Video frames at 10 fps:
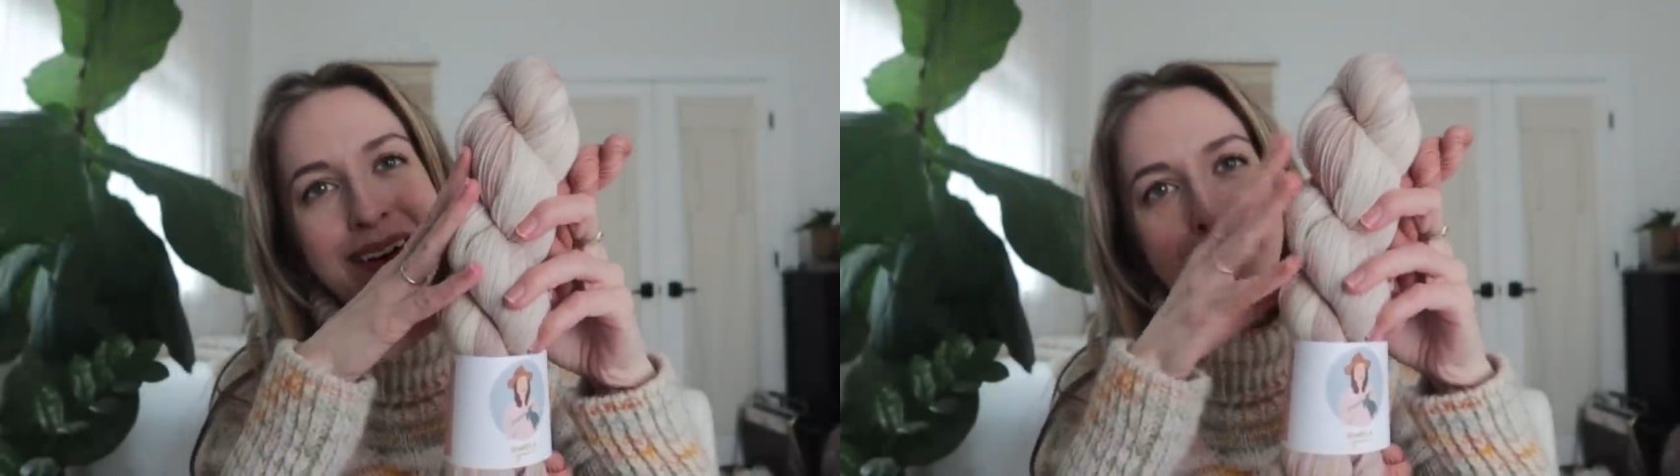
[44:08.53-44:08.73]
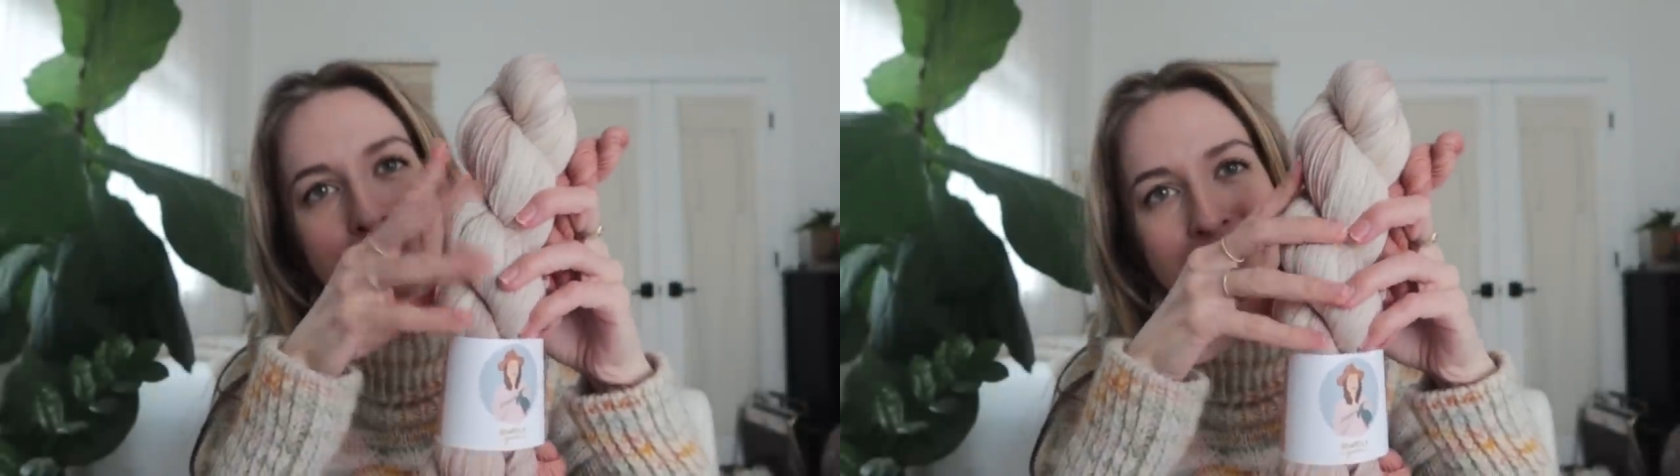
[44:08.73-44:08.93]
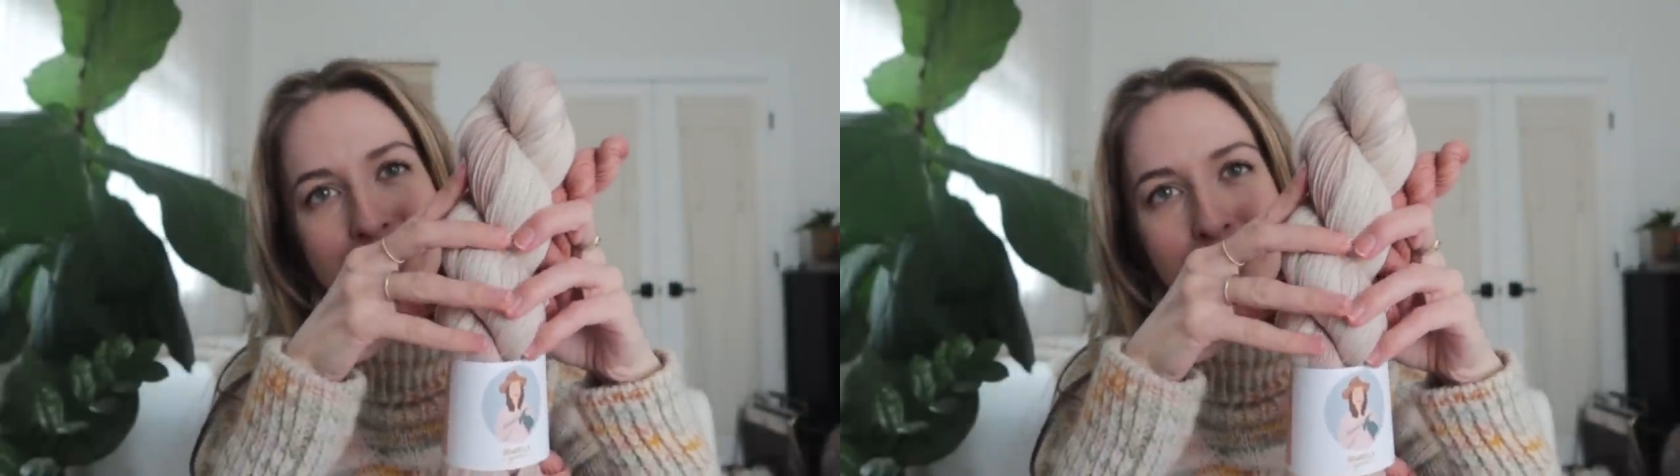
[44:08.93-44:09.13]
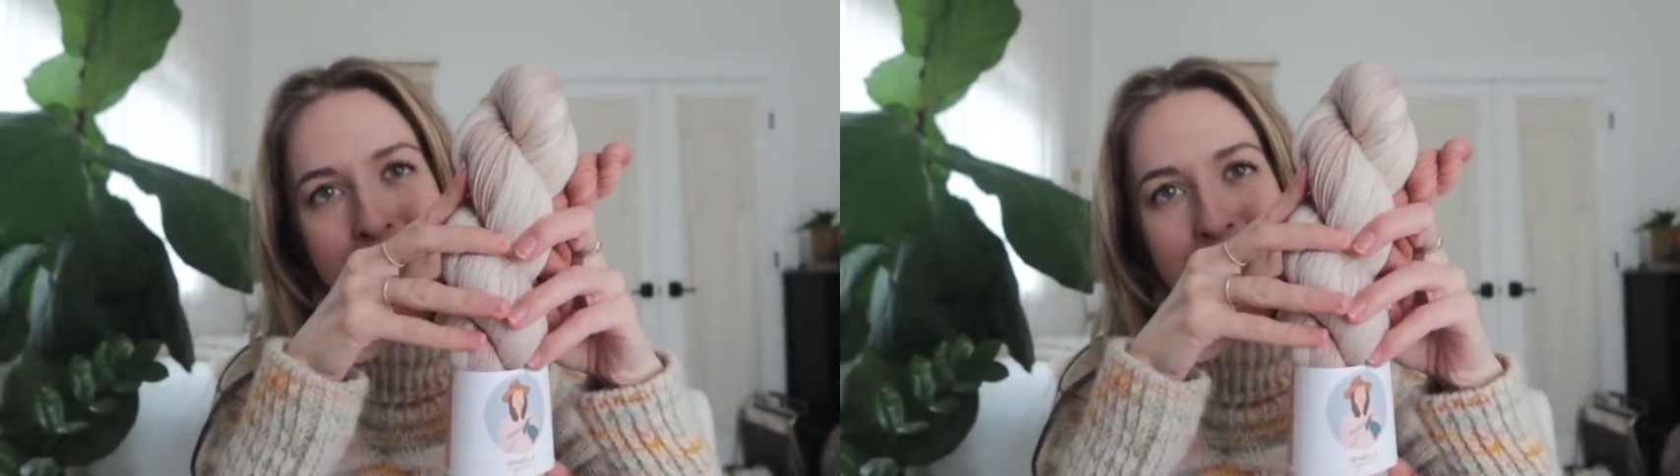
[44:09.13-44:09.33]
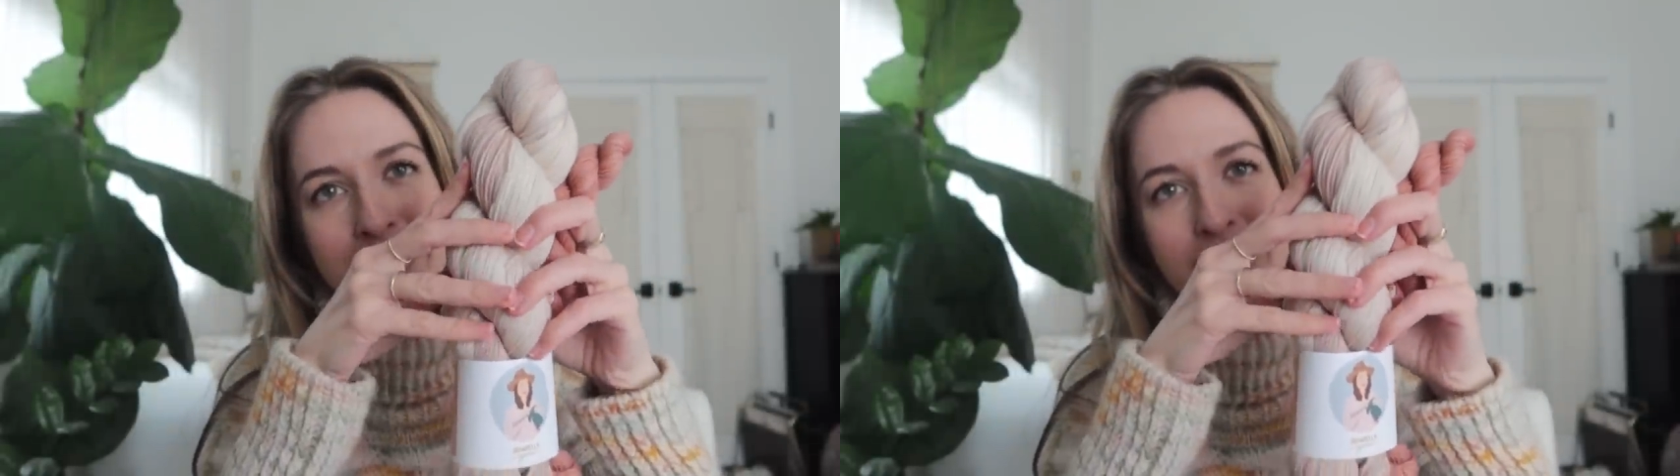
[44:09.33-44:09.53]
of just
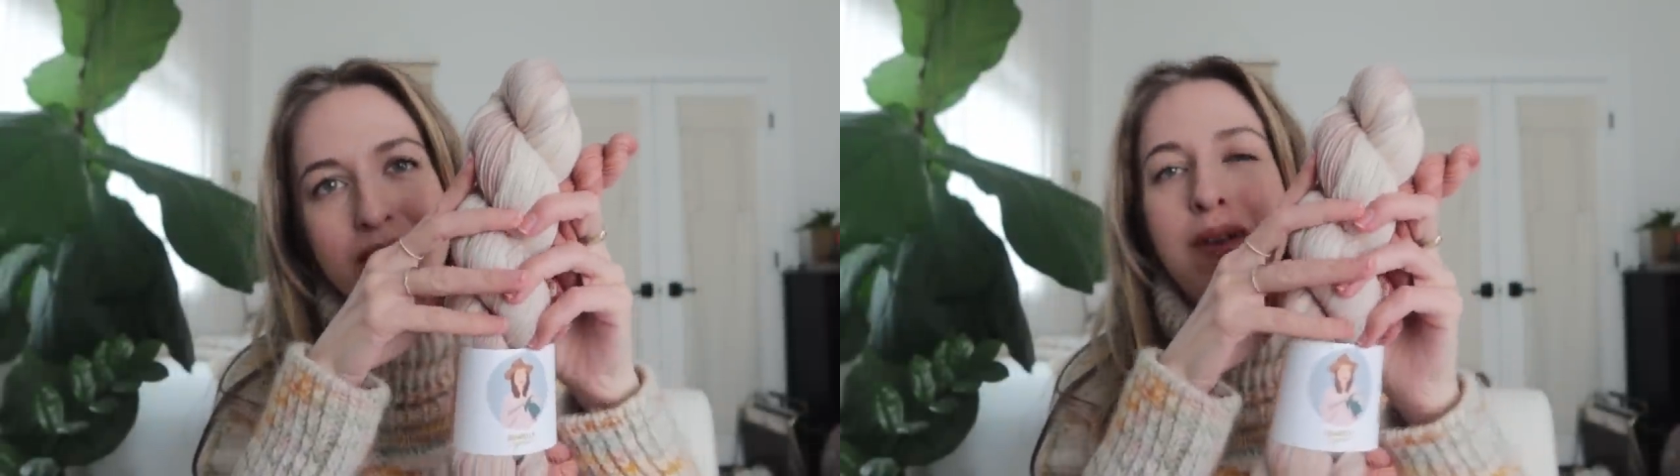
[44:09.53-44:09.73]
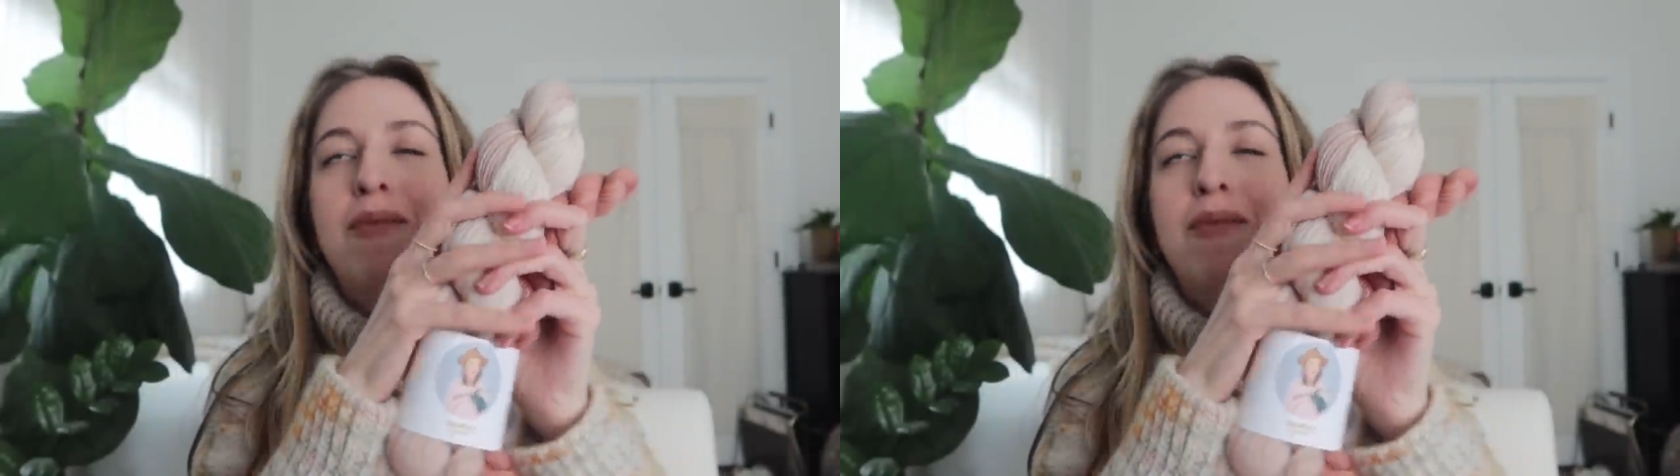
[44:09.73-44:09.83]
Nolita, even though